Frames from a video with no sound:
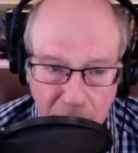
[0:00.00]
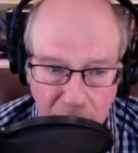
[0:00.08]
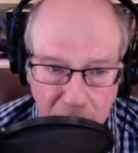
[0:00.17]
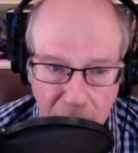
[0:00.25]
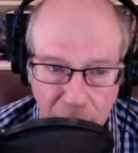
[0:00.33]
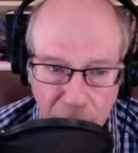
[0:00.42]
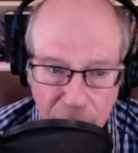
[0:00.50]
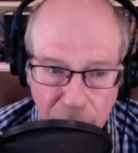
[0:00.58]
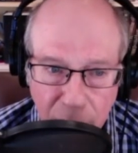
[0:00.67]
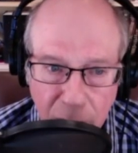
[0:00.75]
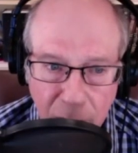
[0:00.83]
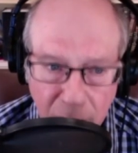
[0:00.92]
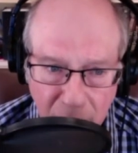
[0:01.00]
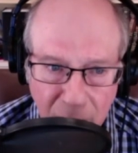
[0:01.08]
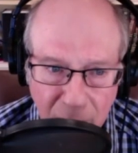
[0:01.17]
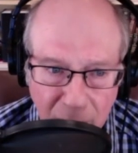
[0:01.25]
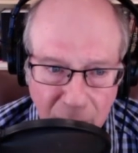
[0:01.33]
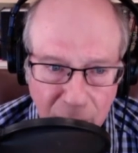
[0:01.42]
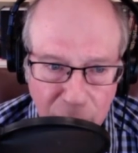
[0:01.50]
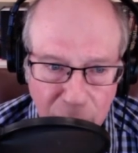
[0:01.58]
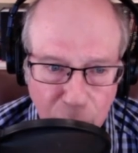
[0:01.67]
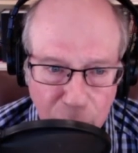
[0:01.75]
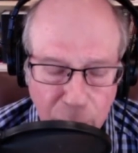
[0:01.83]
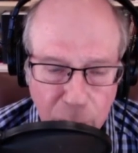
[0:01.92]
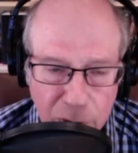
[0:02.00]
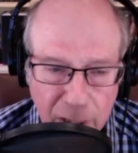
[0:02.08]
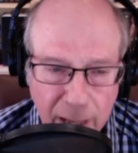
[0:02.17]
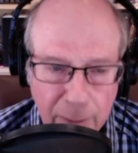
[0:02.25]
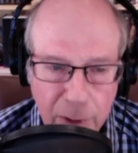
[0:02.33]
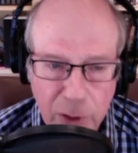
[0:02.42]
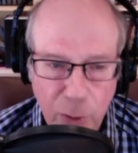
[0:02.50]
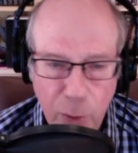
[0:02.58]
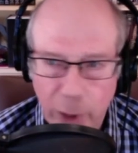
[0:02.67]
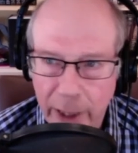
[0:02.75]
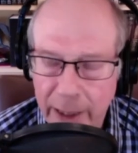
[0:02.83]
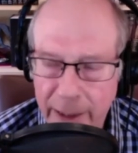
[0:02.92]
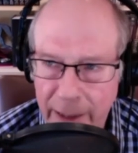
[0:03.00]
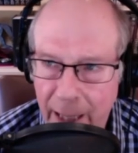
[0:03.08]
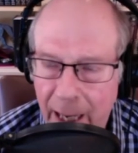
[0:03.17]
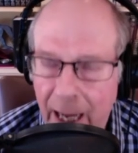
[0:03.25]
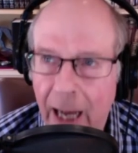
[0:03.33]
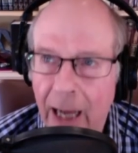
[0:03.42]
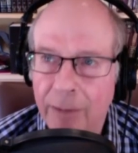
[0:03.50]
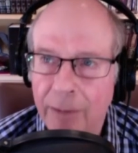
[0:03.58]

literature. So she was able to read uh,